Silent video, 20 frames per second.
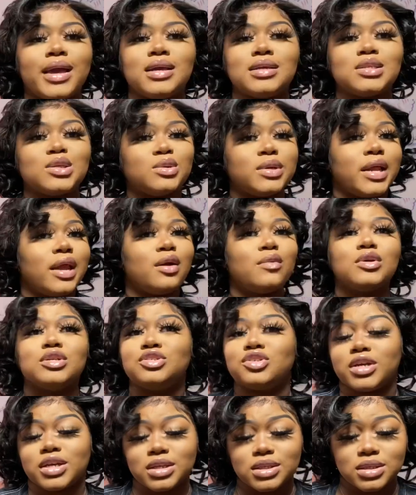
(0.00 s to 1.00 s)
so now we're
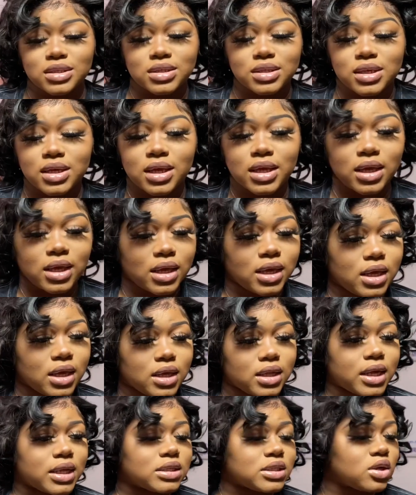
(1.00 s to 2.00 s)
dressed.
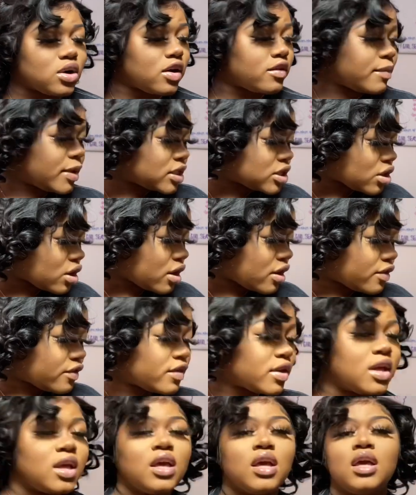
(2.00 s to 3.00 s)
And I took off my scarf.
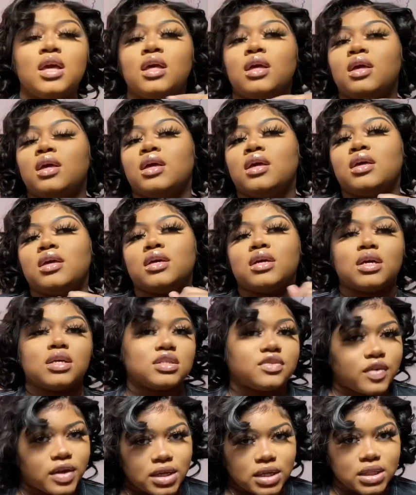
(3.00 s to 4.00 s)
Because
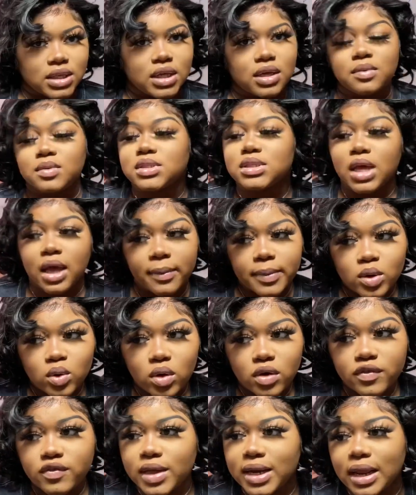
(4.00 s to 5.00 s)
frankly, it was coming
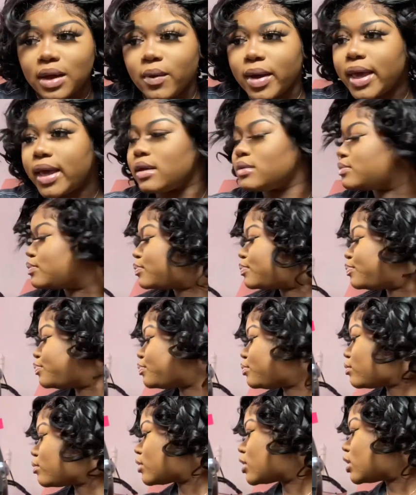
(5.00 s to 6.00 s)
off anyway.
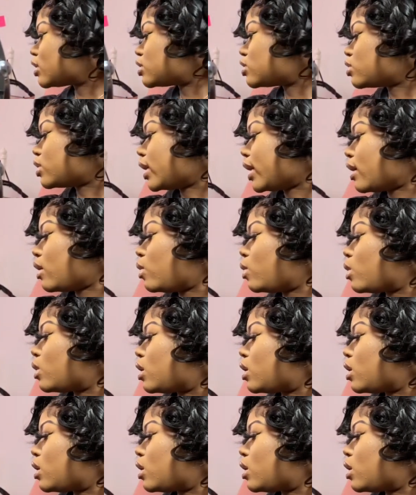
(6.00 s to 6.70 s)
So now,